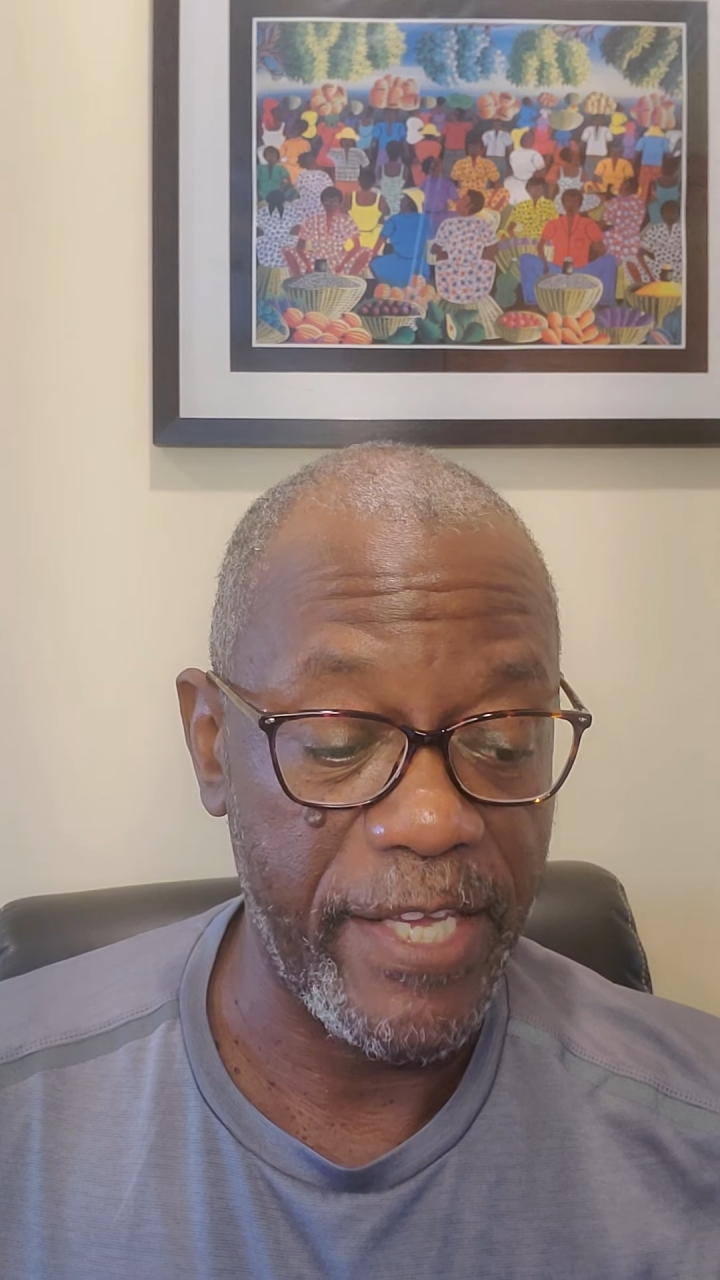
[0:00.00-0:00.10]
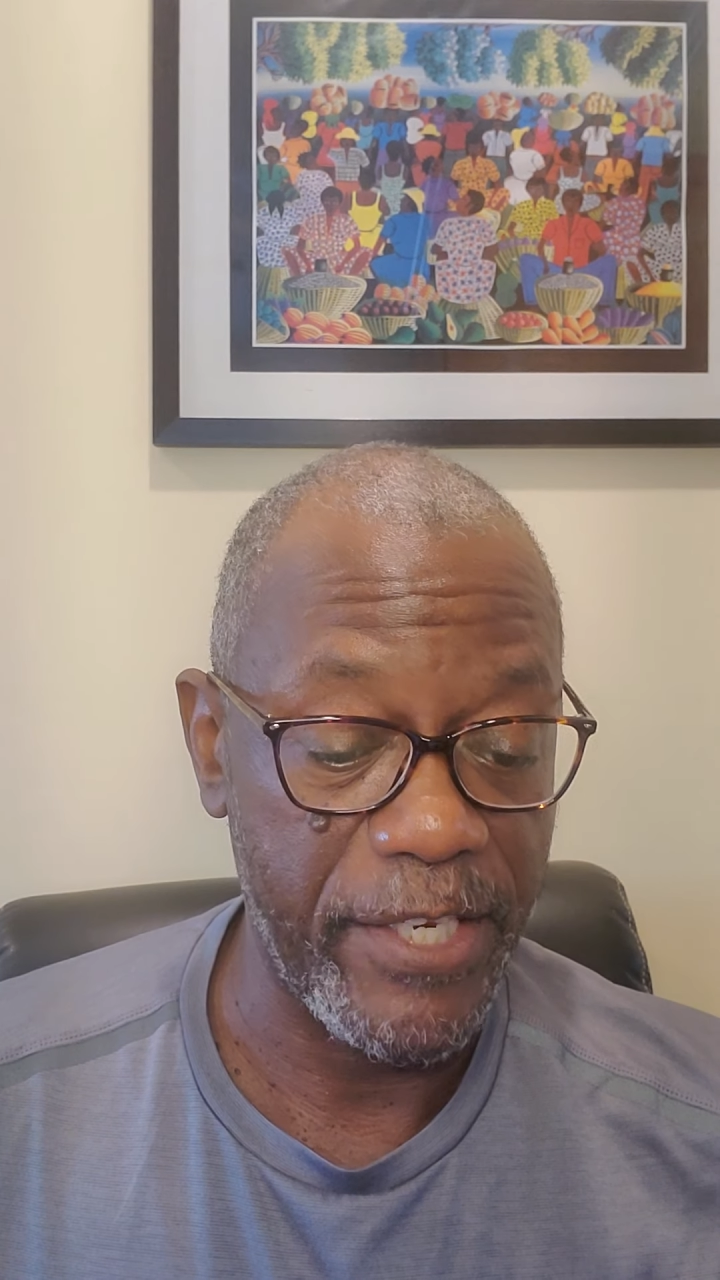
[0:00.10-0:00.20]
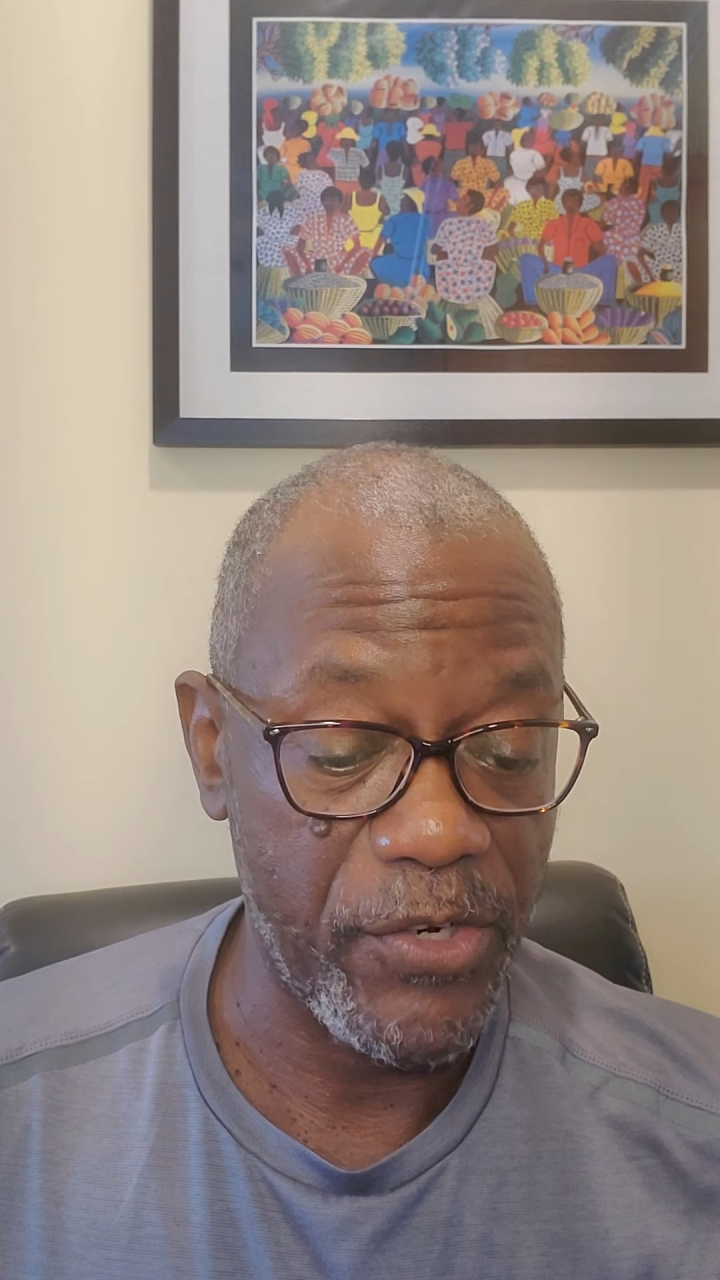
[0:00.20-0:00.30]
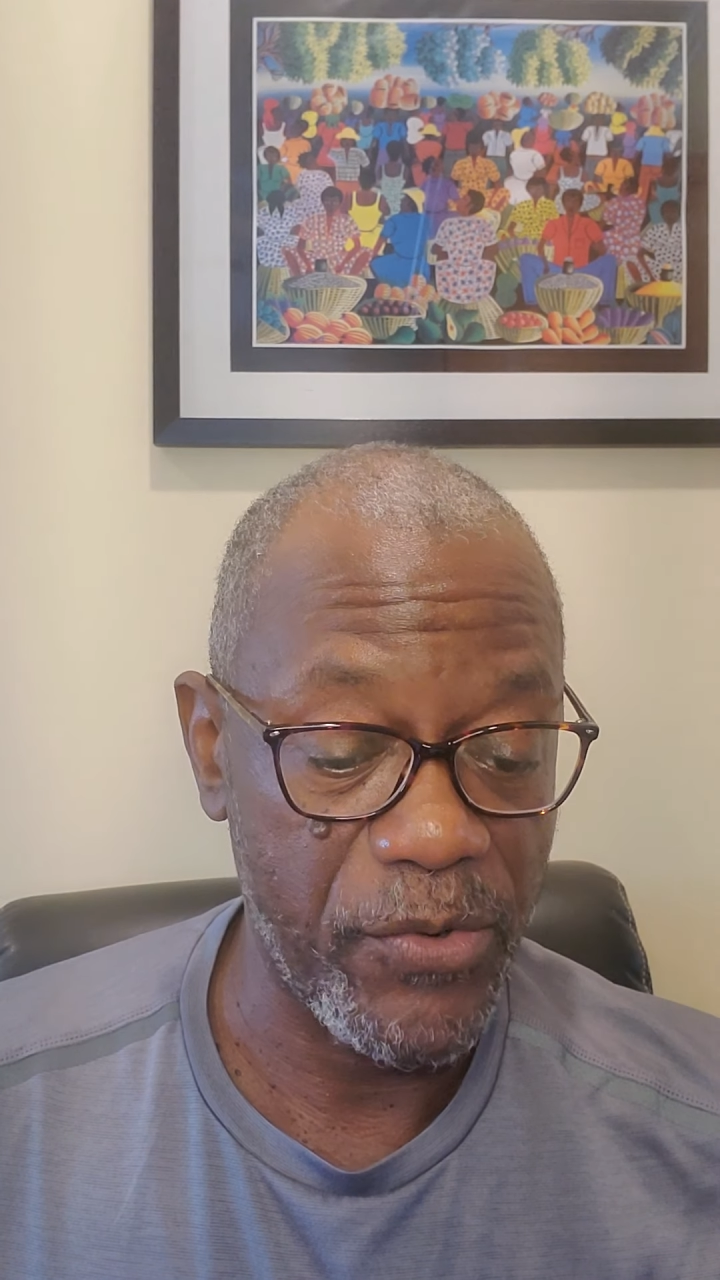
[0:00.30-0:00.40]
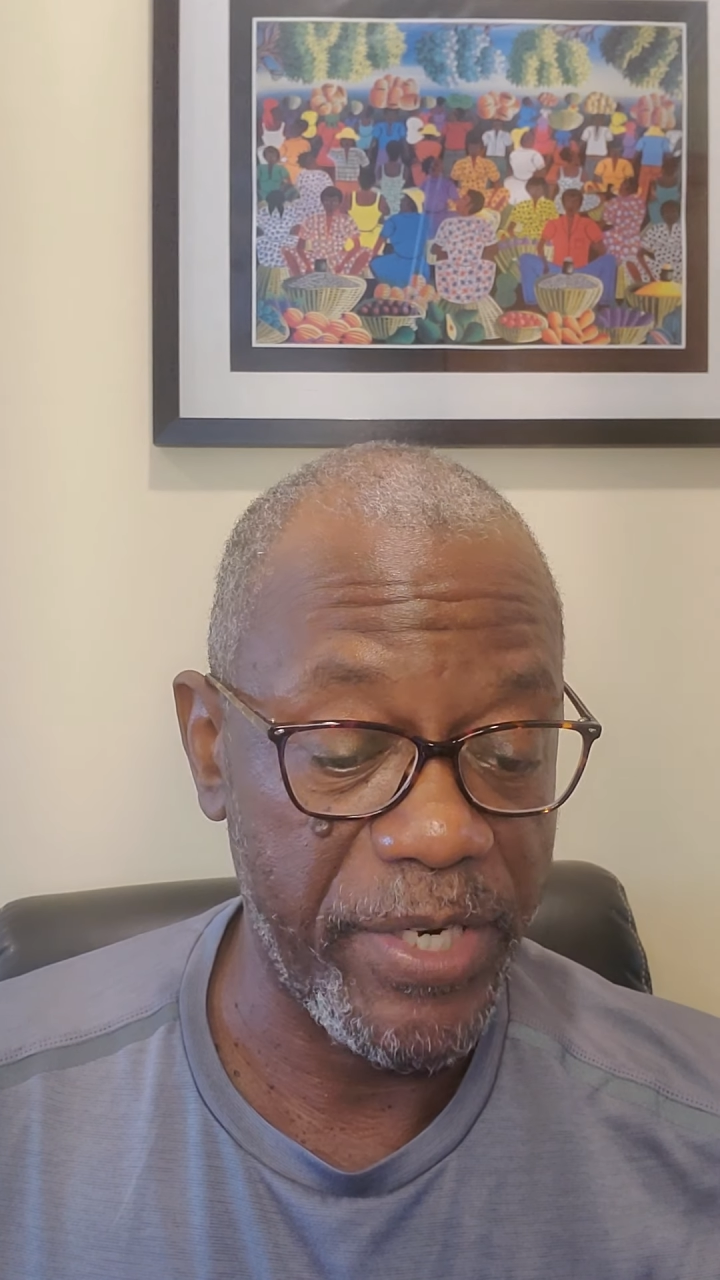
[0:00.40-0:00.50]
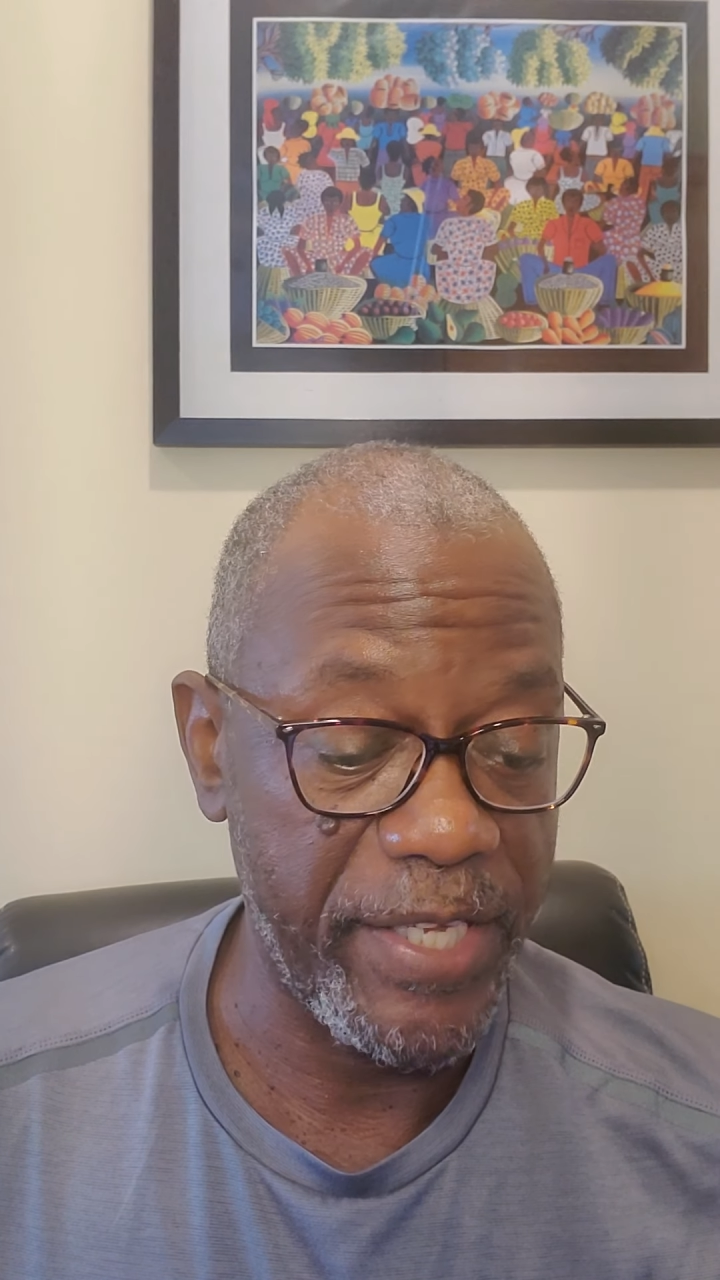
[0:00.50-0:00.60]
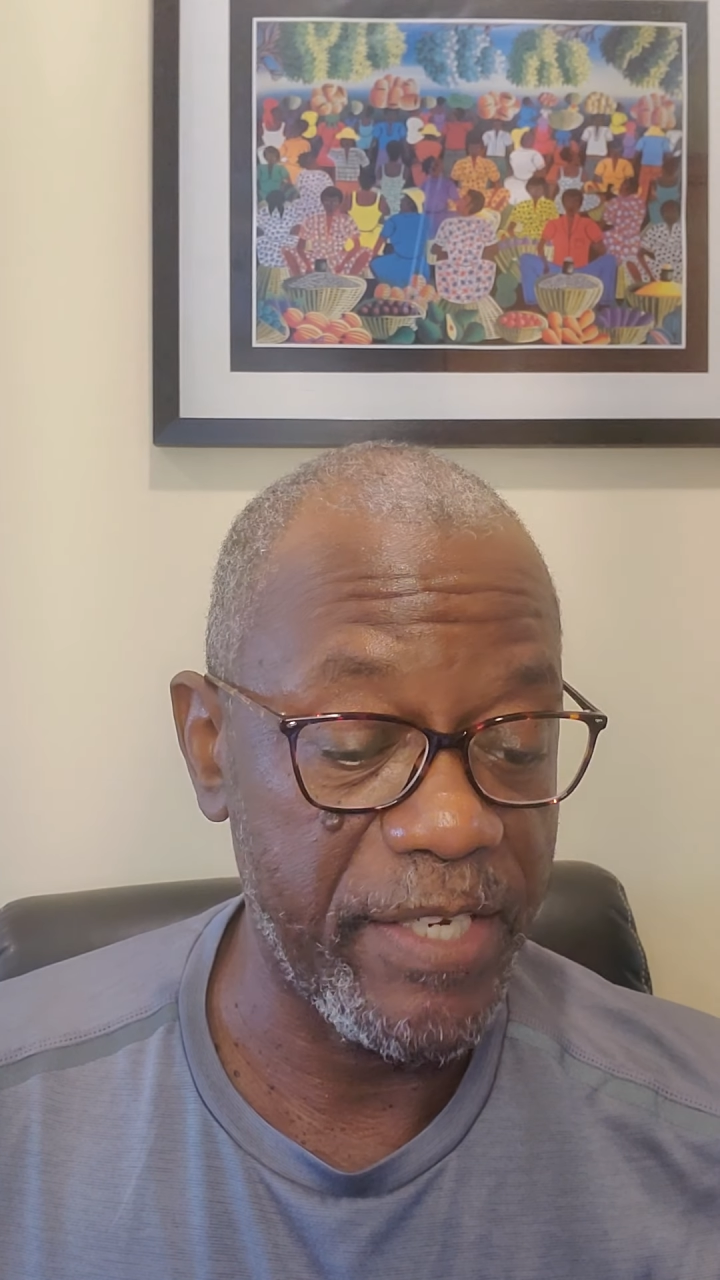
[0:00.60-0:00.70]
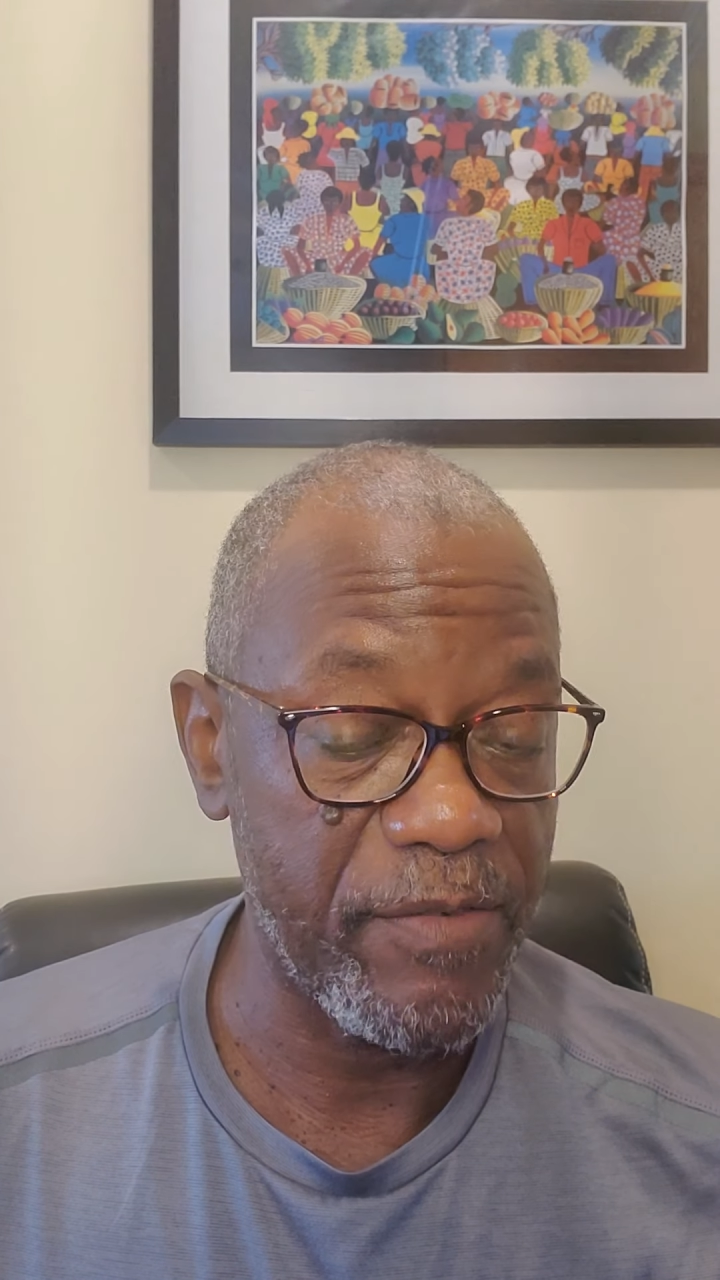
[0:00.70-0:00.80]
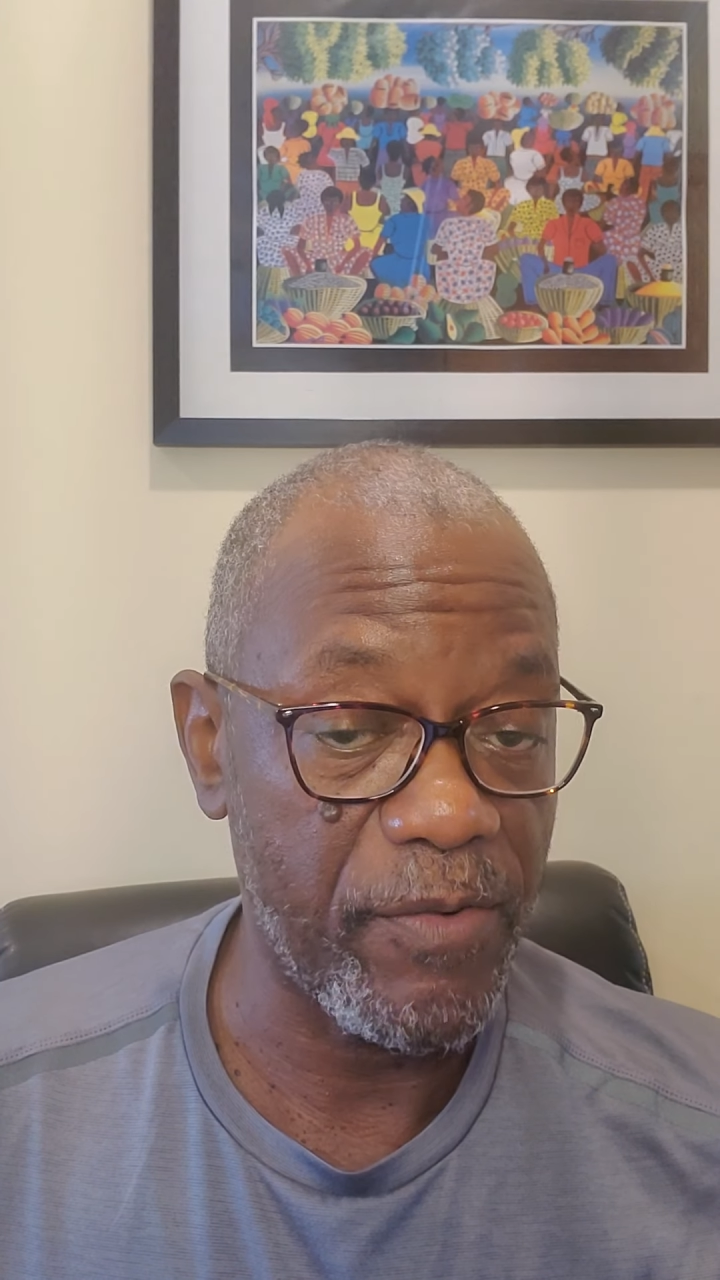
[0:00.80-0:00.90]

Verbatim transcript: ingredient